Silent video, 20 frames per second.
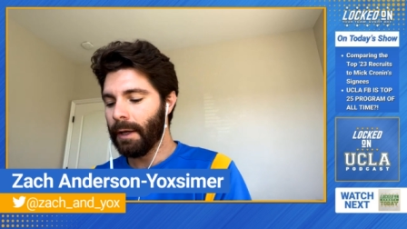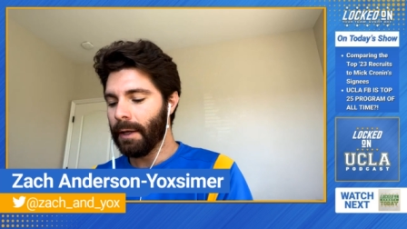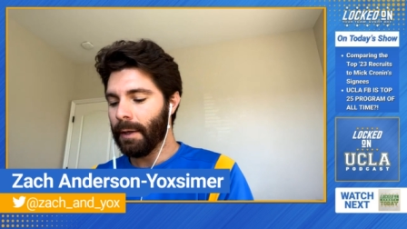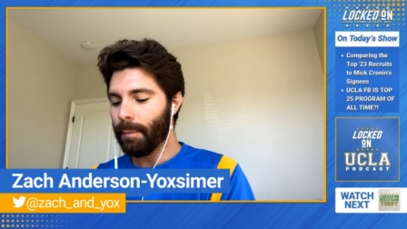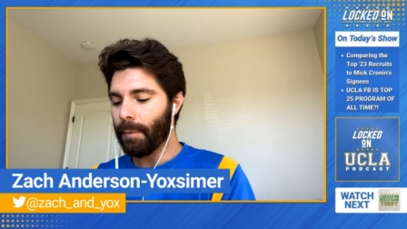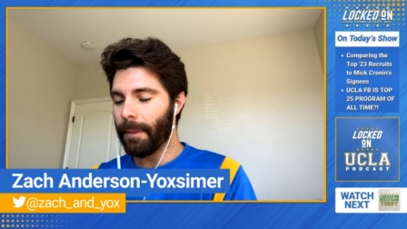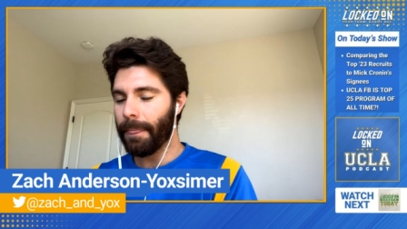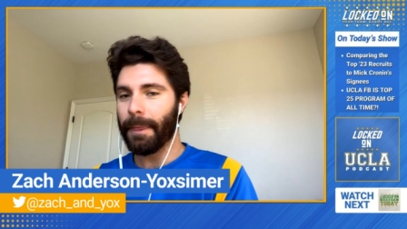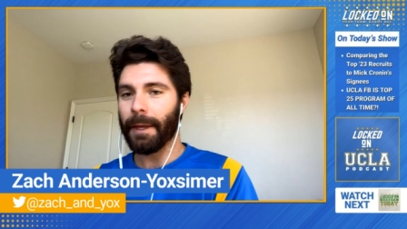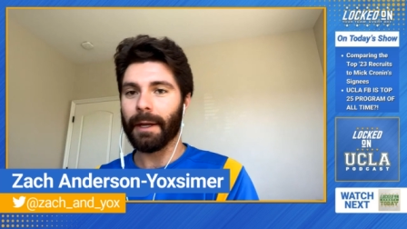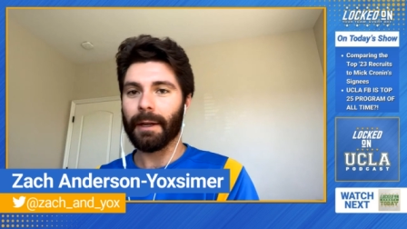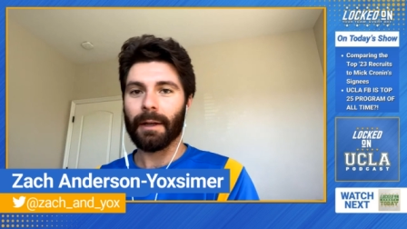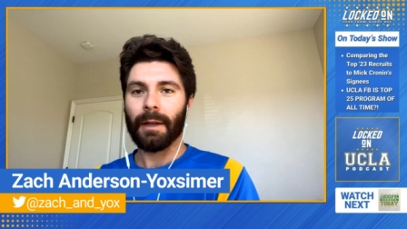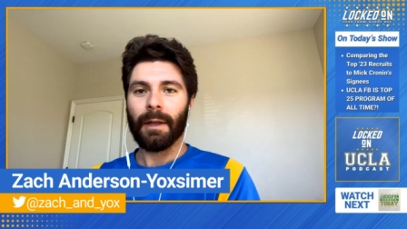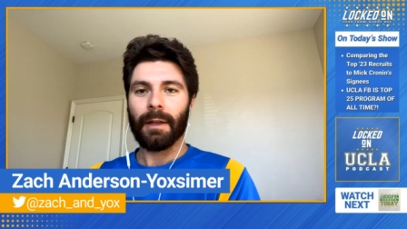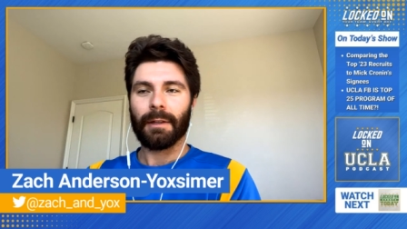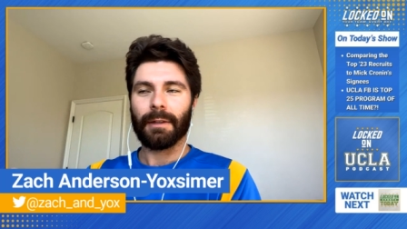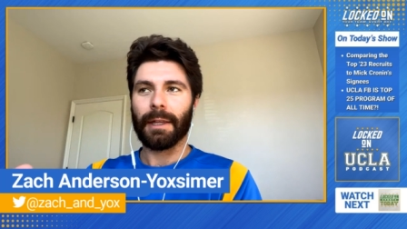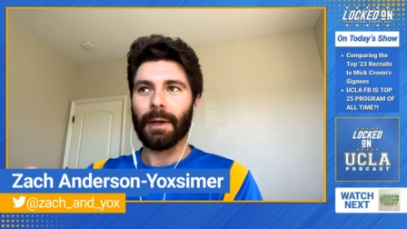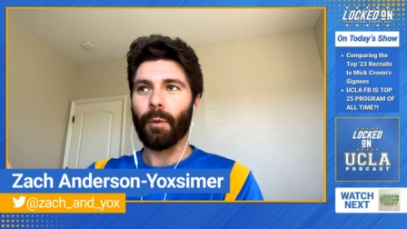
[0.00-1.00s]
But think,
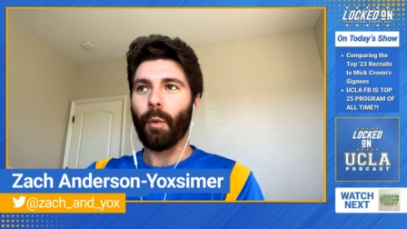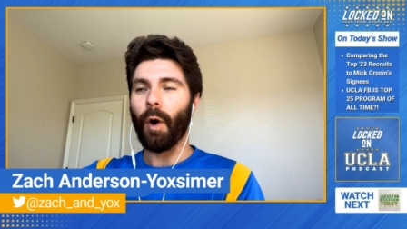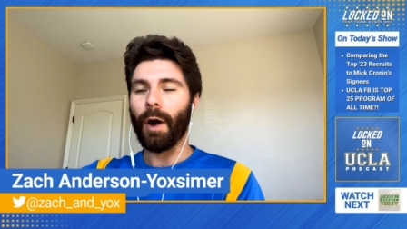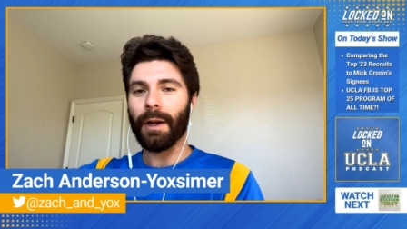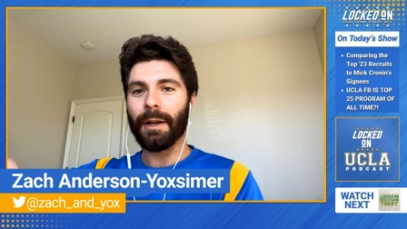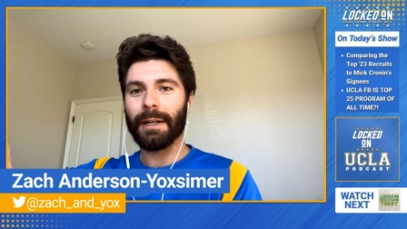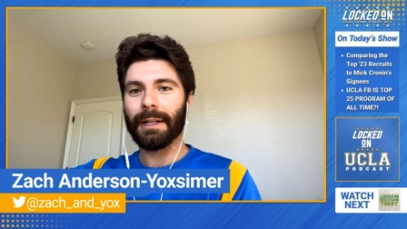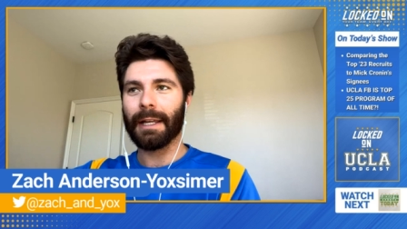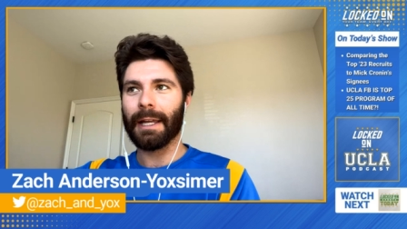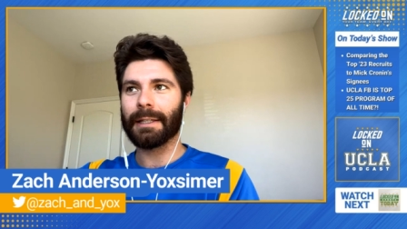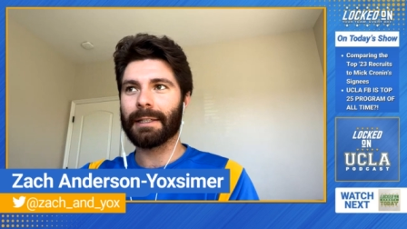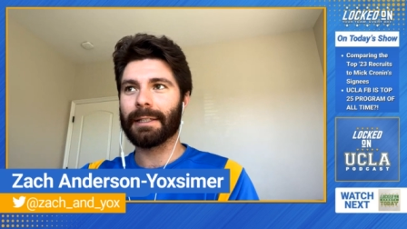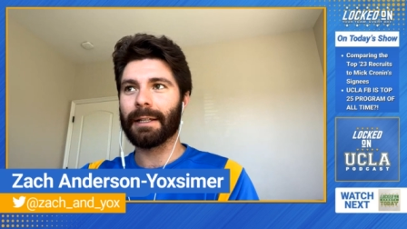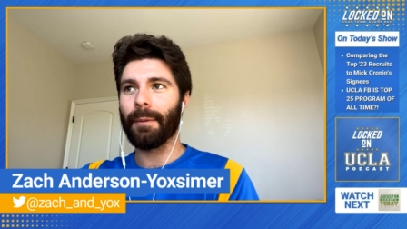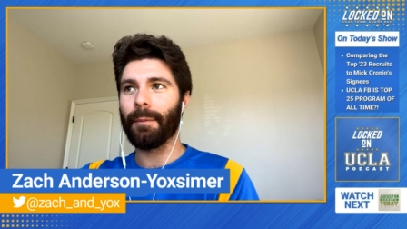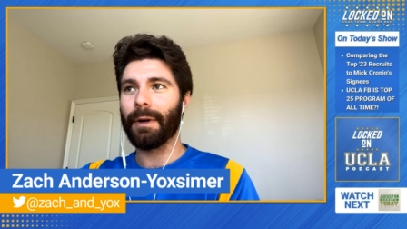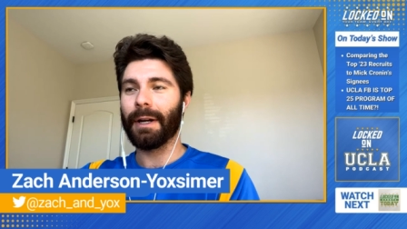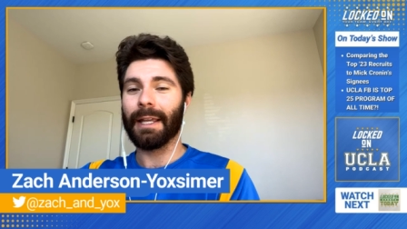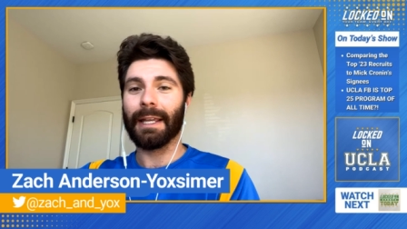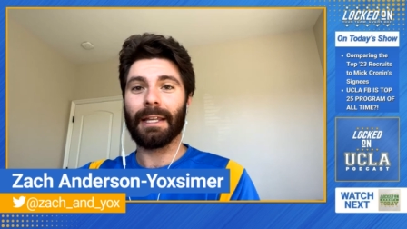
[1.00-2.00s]
they wanted to get
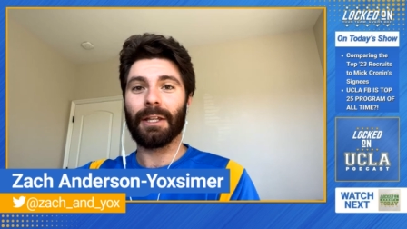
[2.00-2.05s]
somebody.